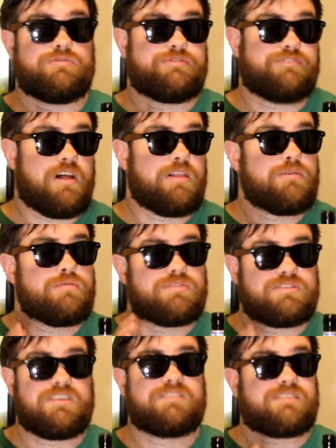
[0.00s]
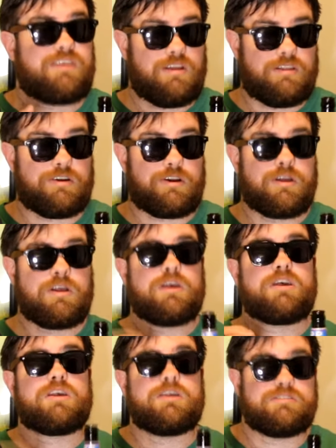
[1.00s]
to follow this killer
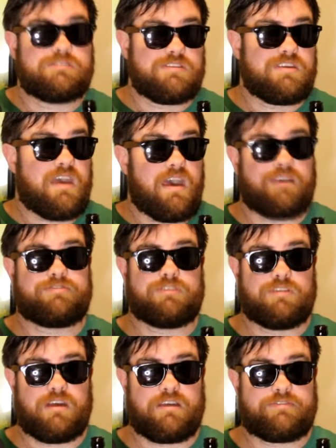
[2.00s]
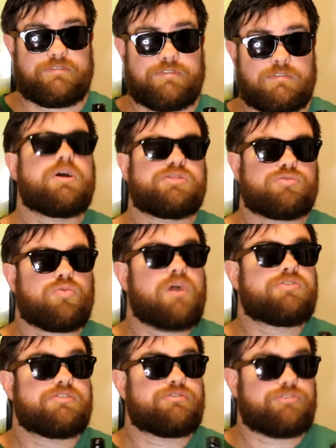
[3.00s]
into the afterlife. But
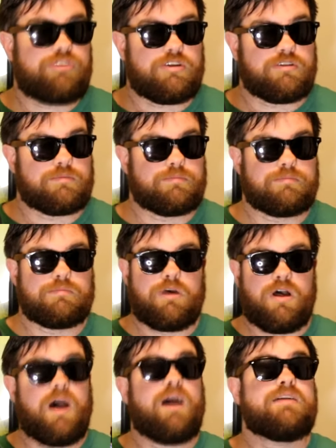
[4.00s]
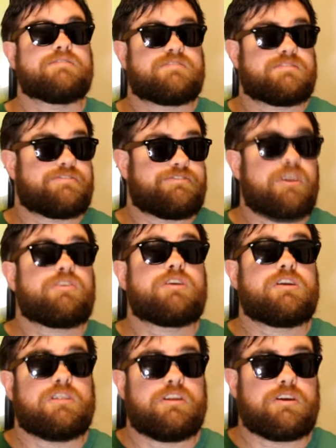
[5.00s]
throughout the film, Hans is very
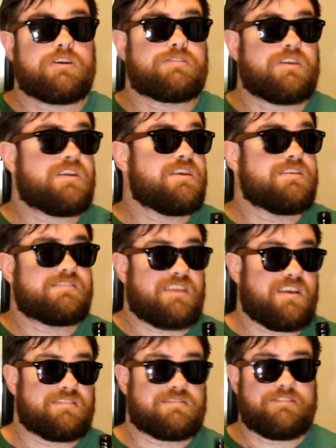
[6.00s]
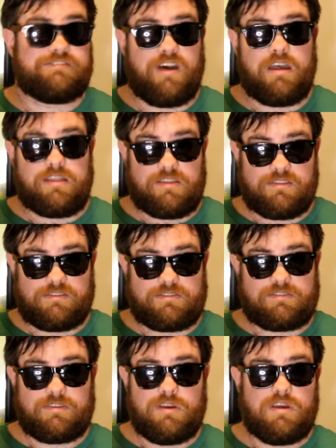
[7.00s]
clear that he is against
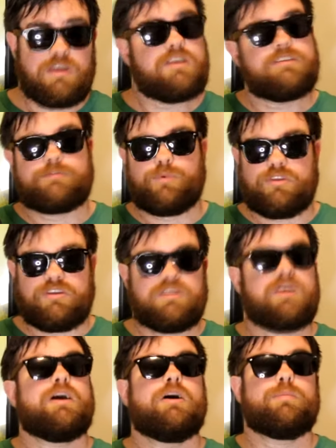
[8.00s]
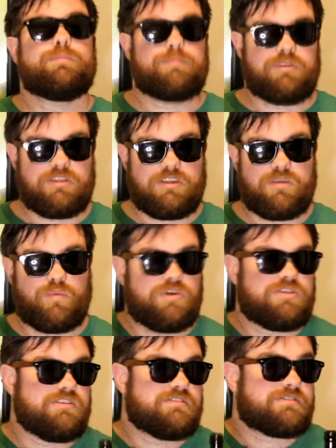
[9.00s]
violence. He's willing to help Billy
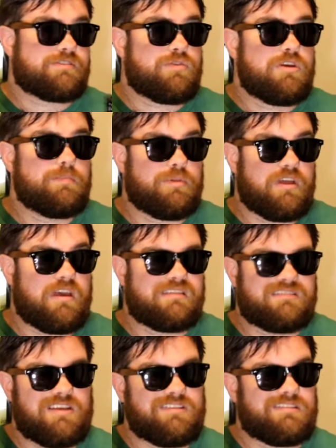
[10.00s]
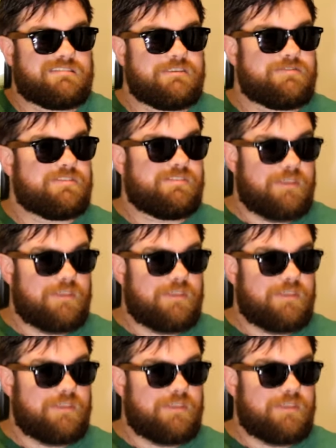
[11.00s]
with his screenplay titled Seven